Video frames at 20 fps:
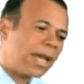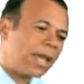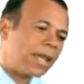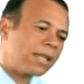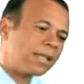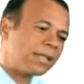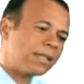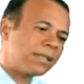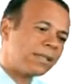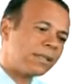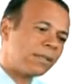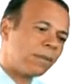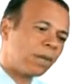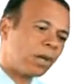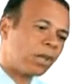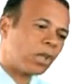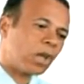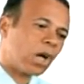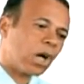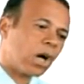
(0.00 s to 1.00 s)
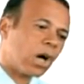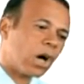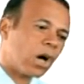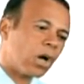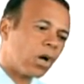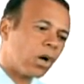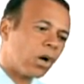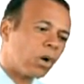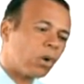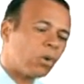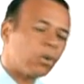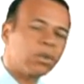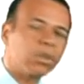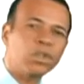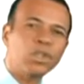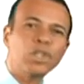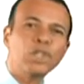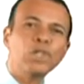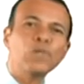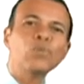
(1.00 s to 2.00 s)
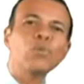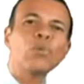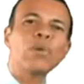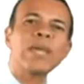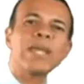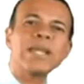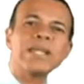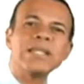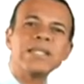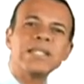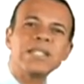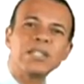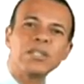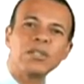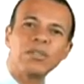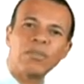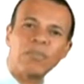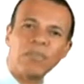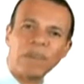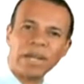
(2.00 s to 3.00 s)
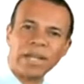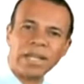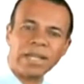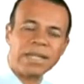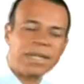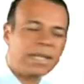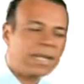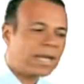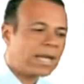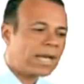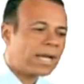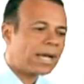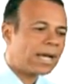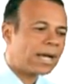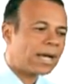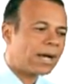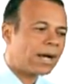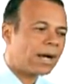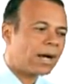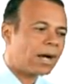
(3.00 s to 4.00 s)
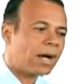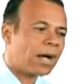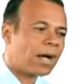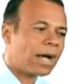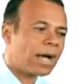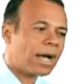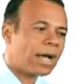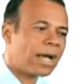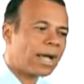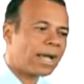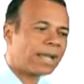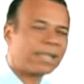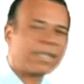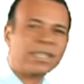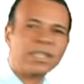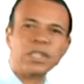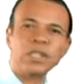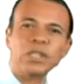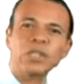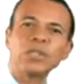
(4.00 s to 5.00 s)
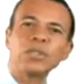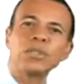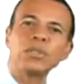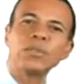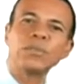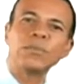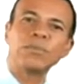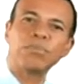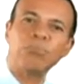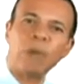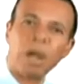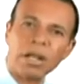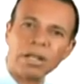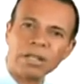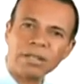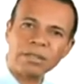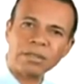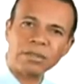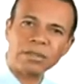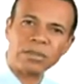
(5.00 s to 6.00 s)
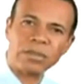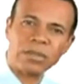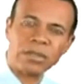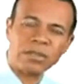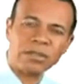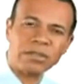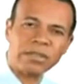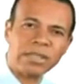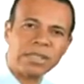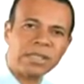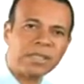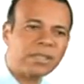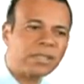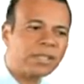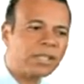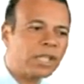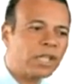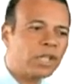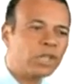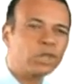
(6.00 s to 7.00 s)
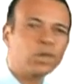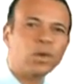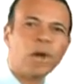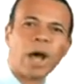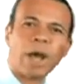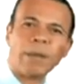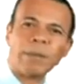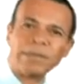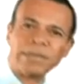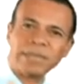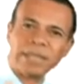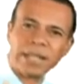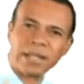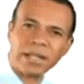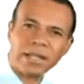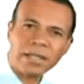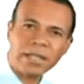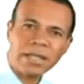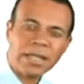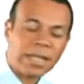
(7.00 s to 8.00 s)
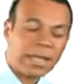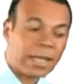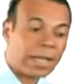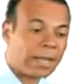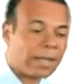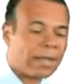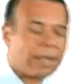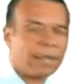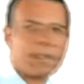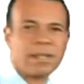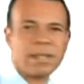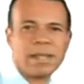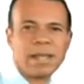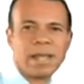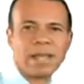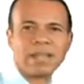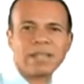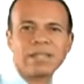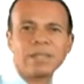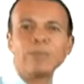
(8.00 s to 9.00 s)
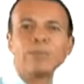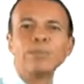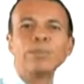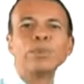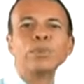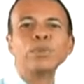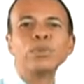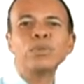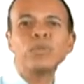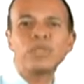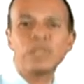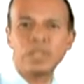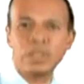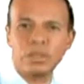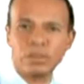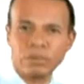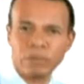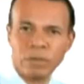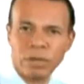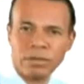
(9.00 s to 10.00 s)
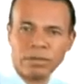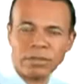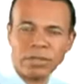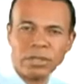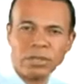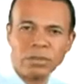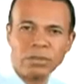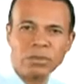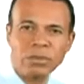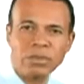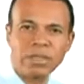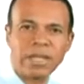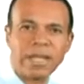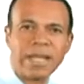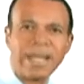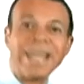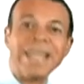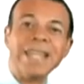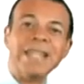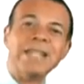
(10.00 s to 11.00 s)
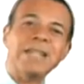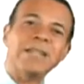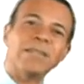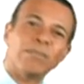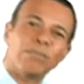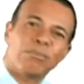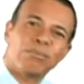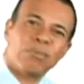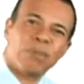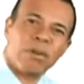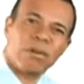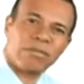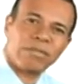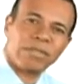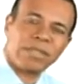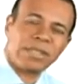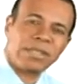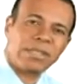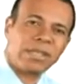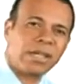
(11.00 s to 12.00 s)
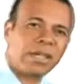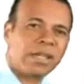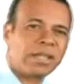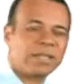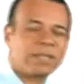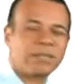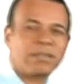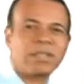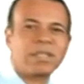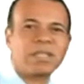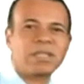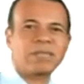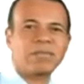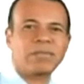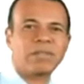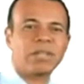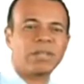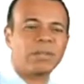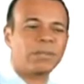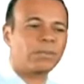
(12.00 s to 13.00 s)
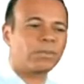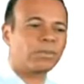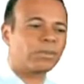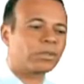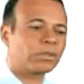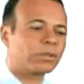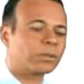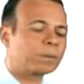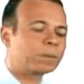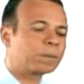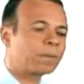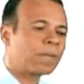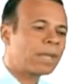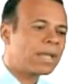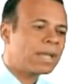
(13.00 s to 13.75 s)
And this is about all the new ways to find additional products or services to upsell, and that boost your revenues and profits. It's very important.